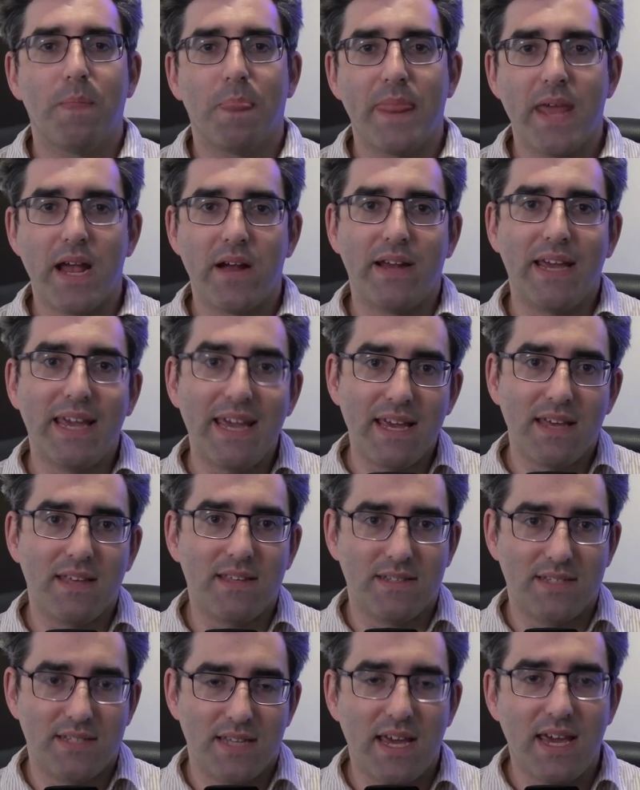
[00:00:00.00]
there
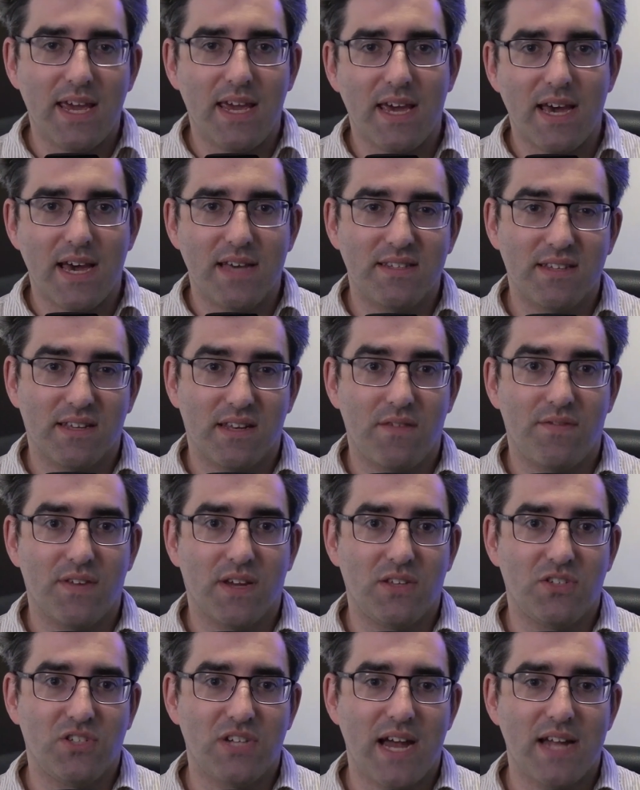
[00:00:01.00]
is a
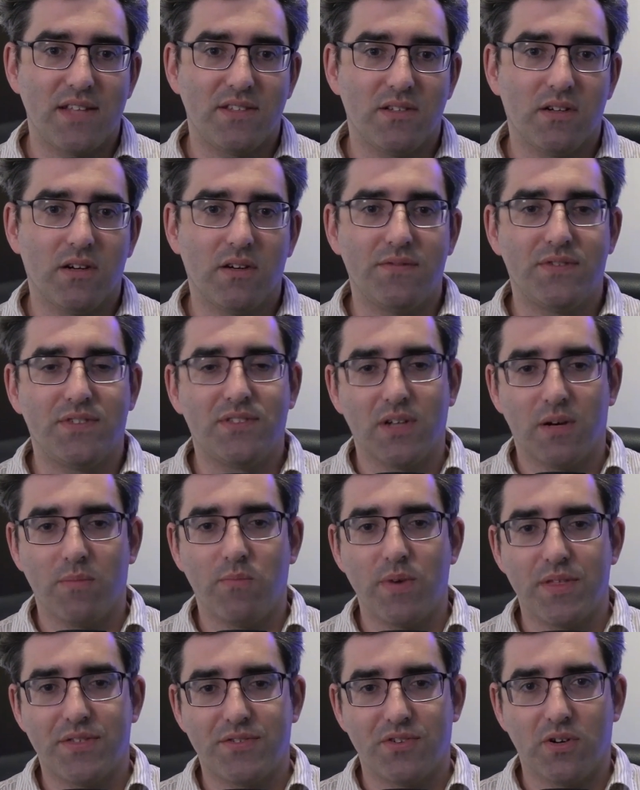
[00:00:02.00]
significant chance of
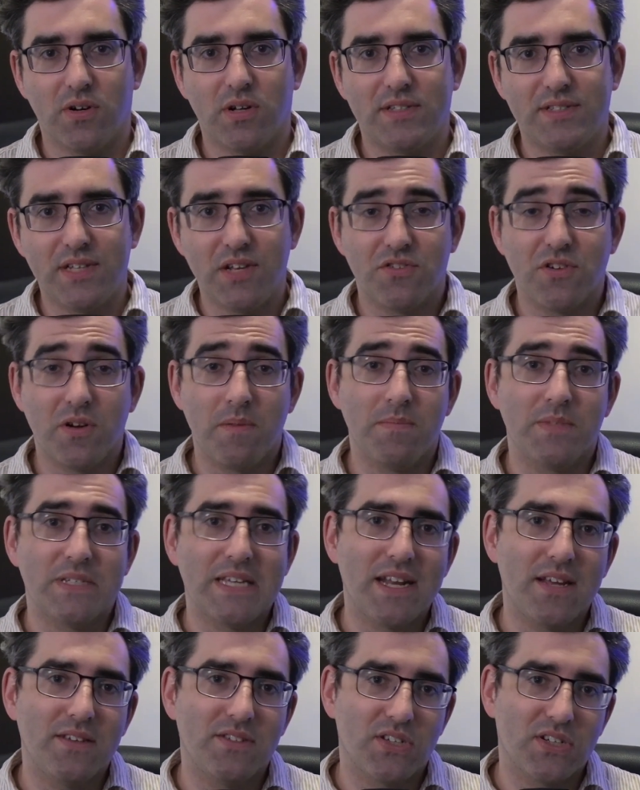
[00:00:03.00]
some withdrawal syndromes,
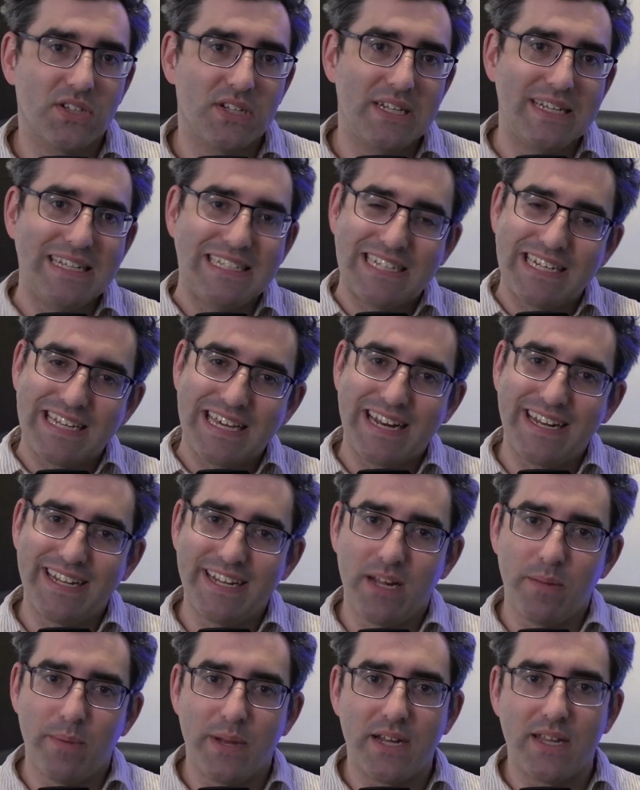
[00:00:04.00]
and I certainly did get a
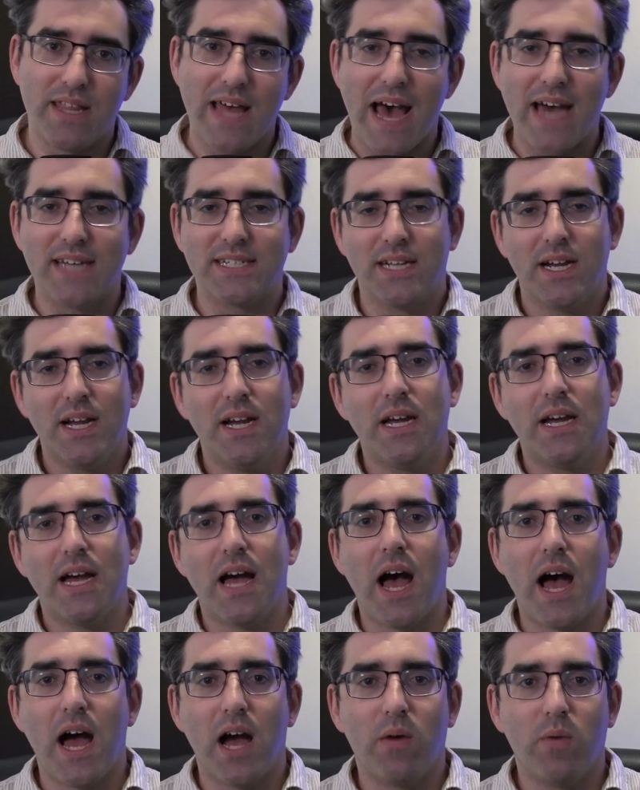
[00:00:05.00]
little bit of that,
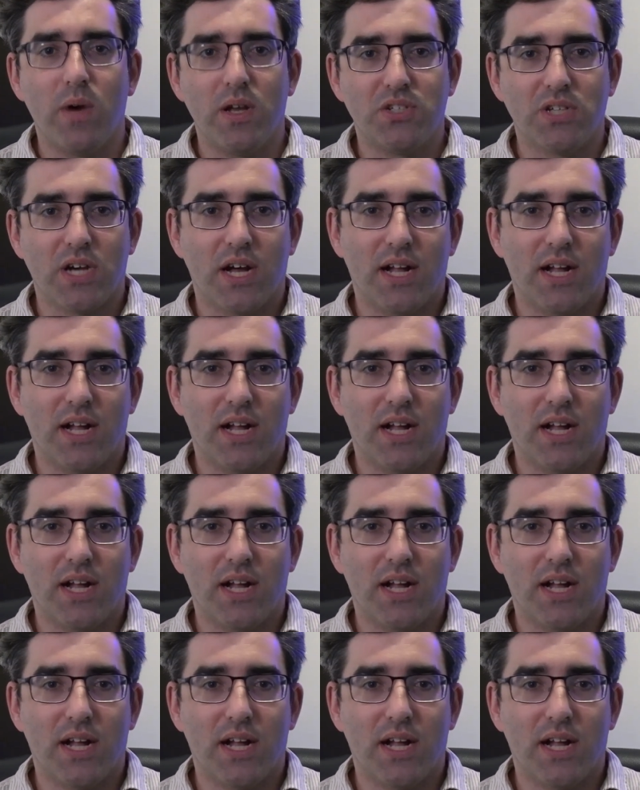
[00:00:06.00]
which